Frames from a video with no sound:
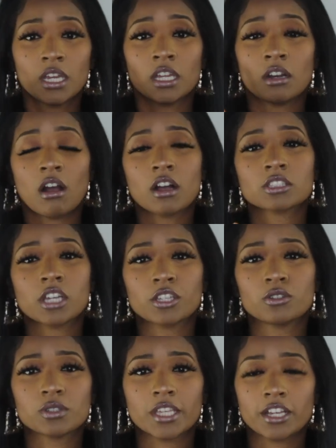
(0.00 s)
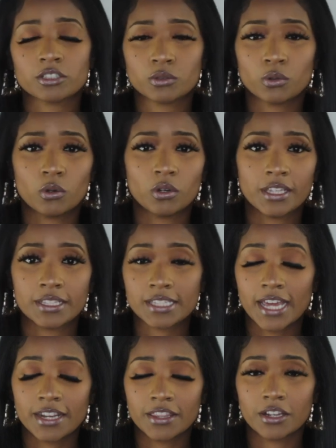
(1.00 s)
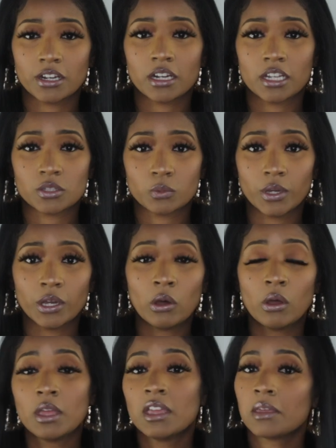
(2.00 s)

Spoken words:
And also I use castor oil inside there as well.